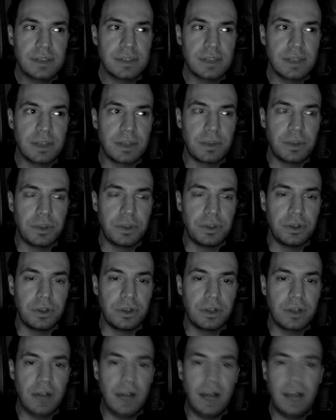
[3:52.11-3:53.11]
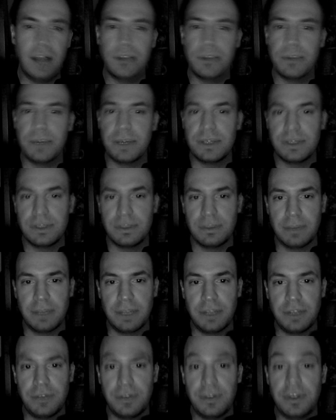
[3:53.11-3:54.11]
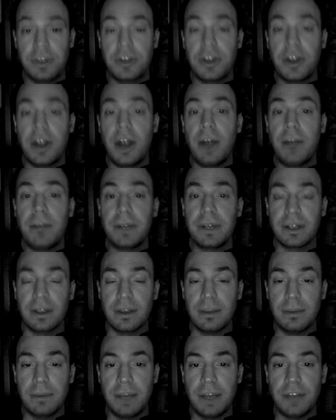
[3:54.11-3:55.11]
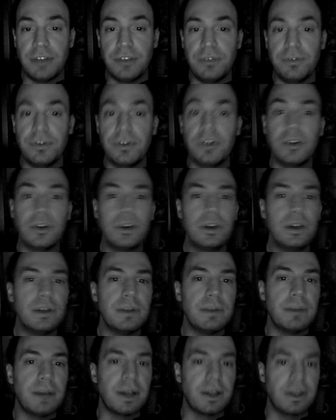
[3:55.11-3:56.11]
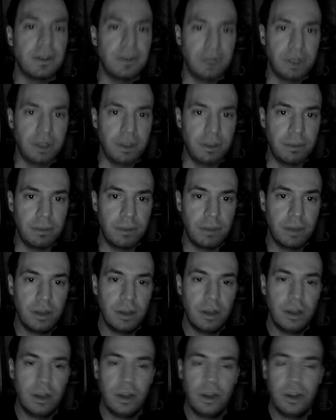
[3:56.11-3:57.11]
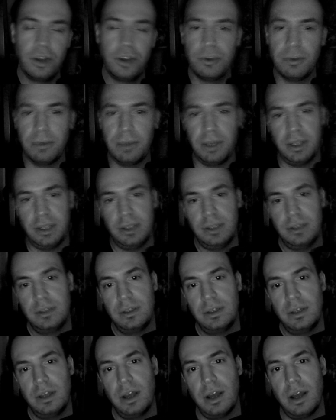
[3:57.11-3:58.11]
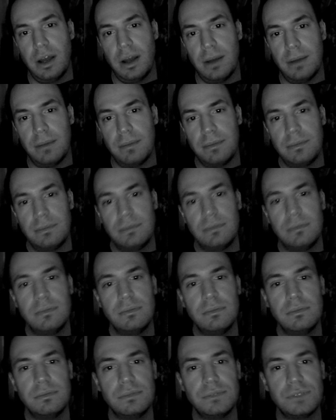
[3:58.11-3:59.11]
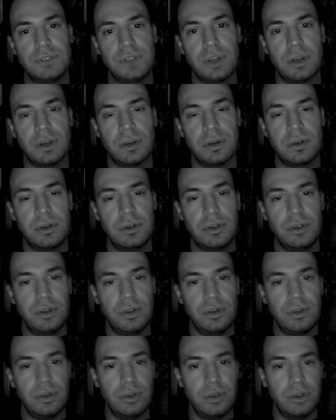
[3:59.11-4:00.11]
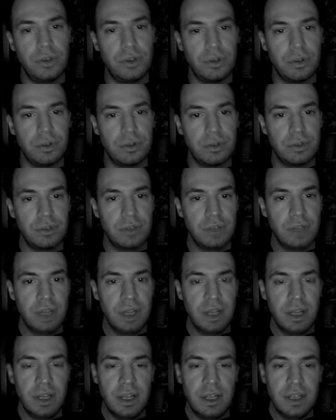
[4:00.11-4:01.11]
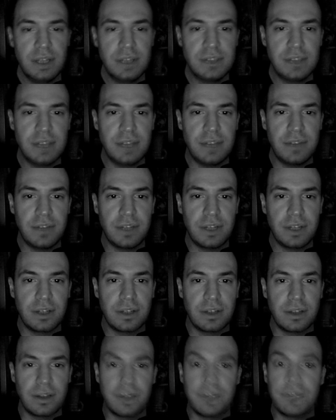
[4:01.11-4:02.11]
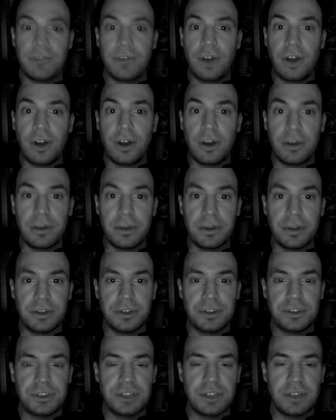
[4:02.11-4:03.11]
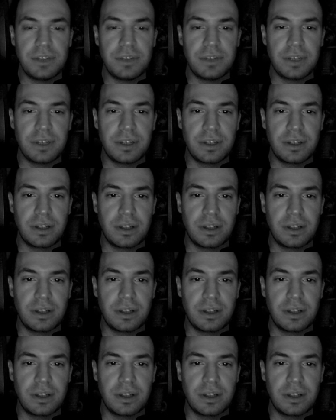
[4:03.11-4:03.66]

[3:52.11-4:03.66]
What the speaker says: like when you're conned by somebody, you think you're helping them and you feel good about giving them your money. So you're saving their farm, or you're saving